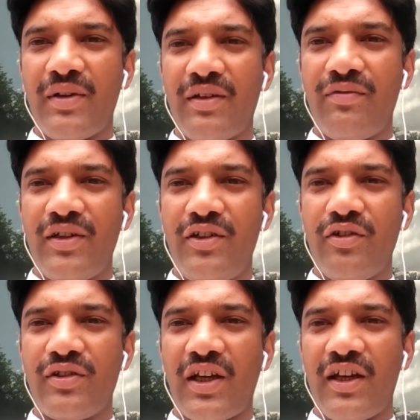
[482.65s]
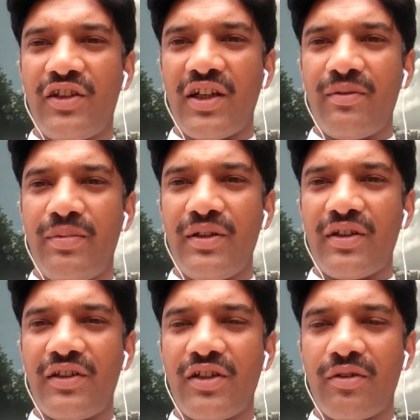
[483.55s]
coming videos, I shall be
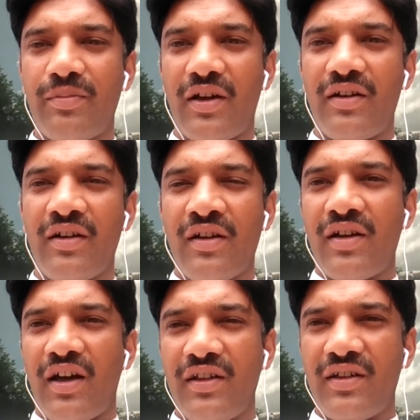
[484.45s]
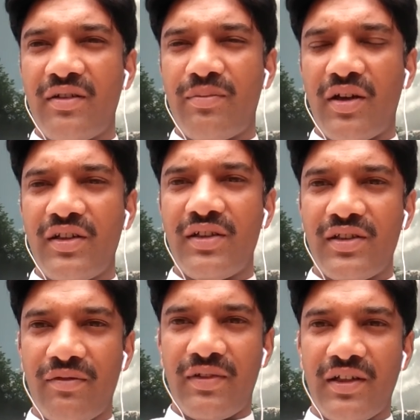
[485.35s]
touching upon other
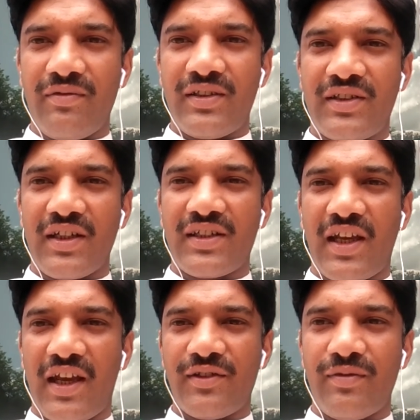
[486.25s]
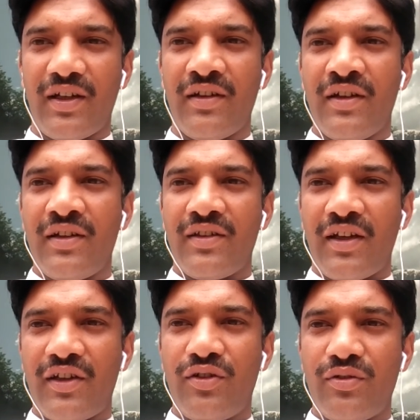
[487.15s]
branches of linguistics as well.
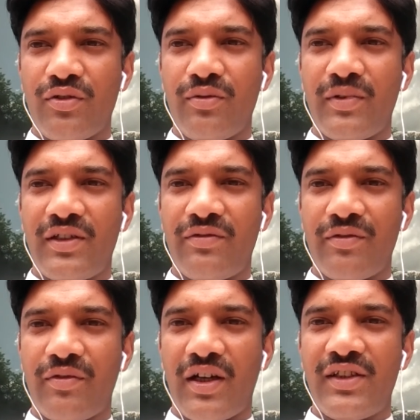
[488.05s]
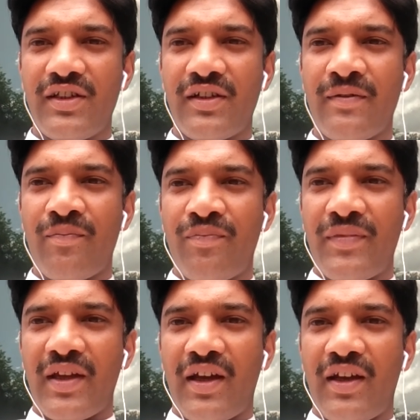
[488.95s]
Thank you so much for watching,
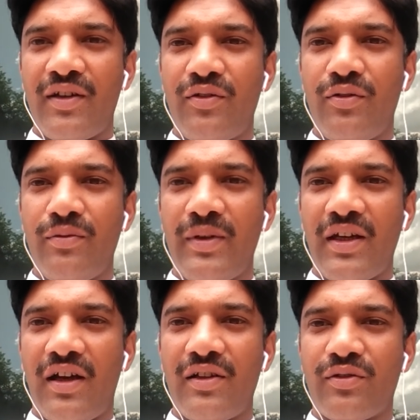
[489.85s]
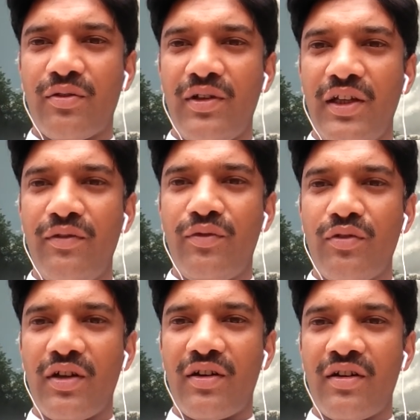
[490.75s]
and you may also leave
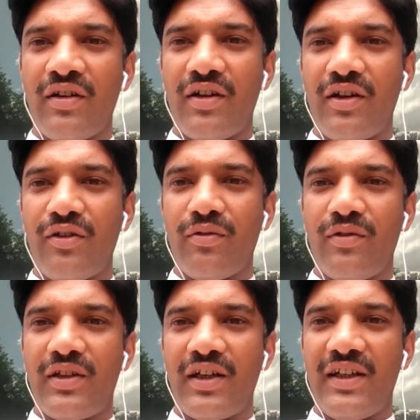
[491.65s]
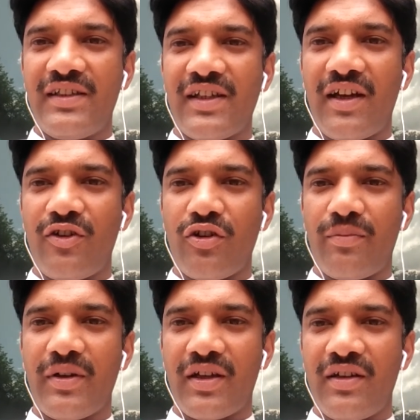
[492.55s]
your the desired
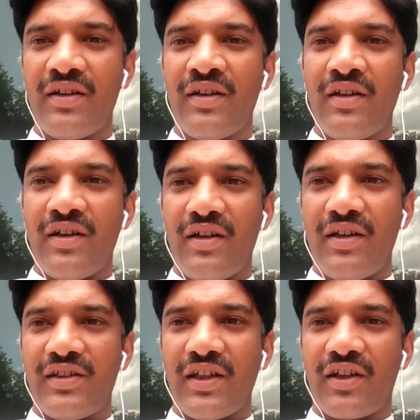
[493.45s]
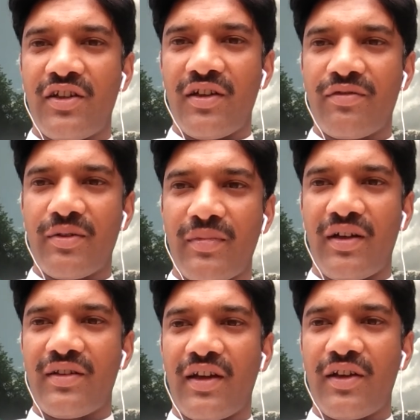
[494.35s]
topic in section of
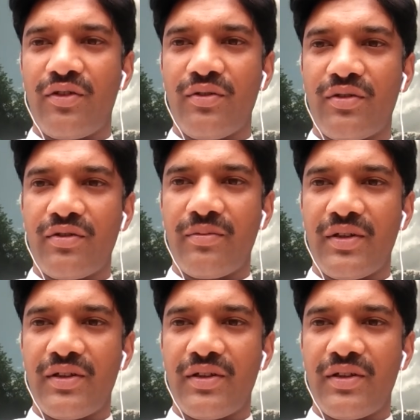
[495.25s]
comment. Thank you so